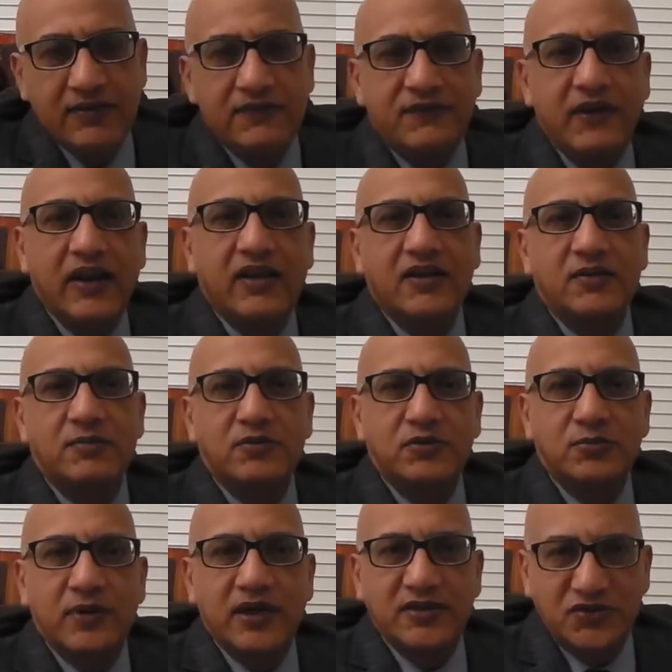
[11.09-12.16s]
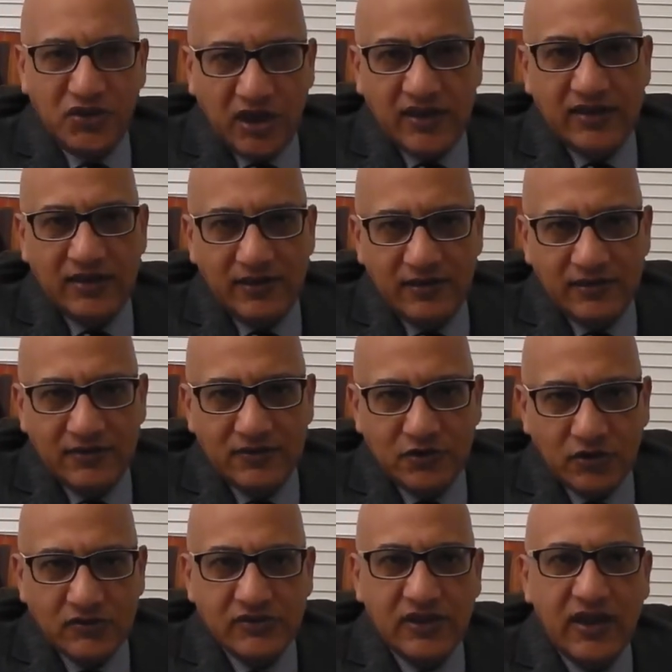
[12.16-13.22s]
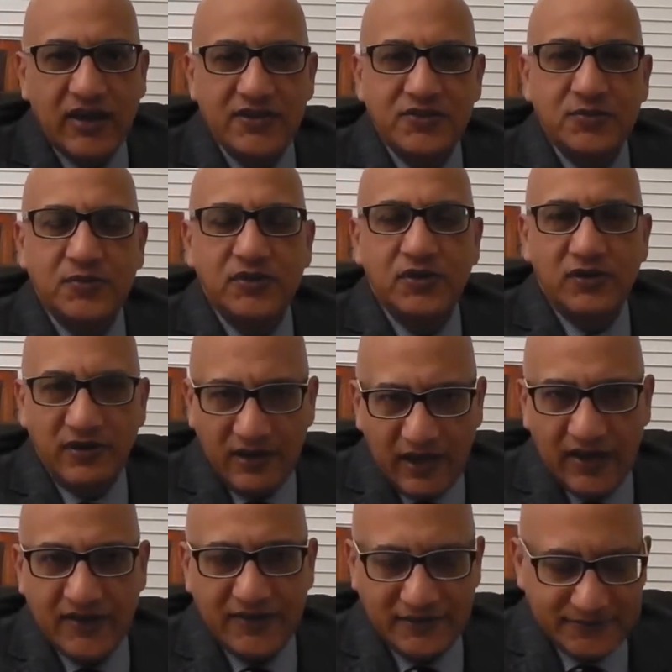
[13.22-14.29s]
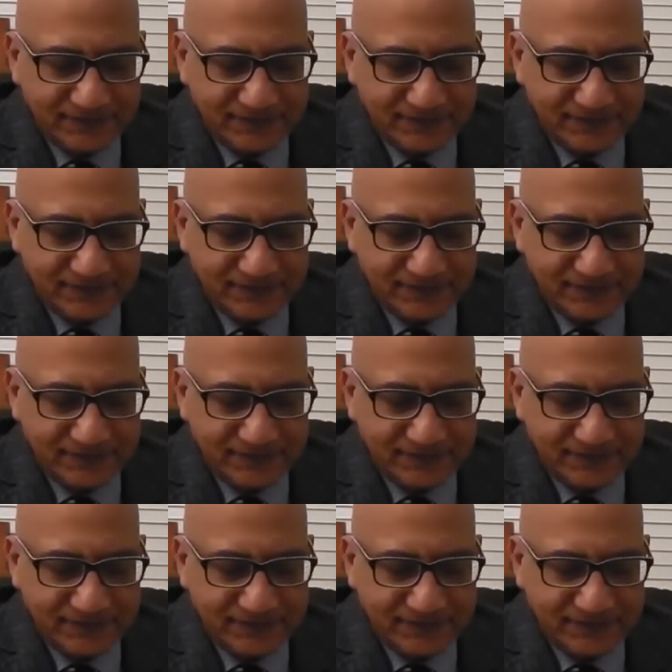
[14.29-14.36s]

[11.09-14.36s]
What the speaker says: Welcome to my channel, Dr. Hashmi Online.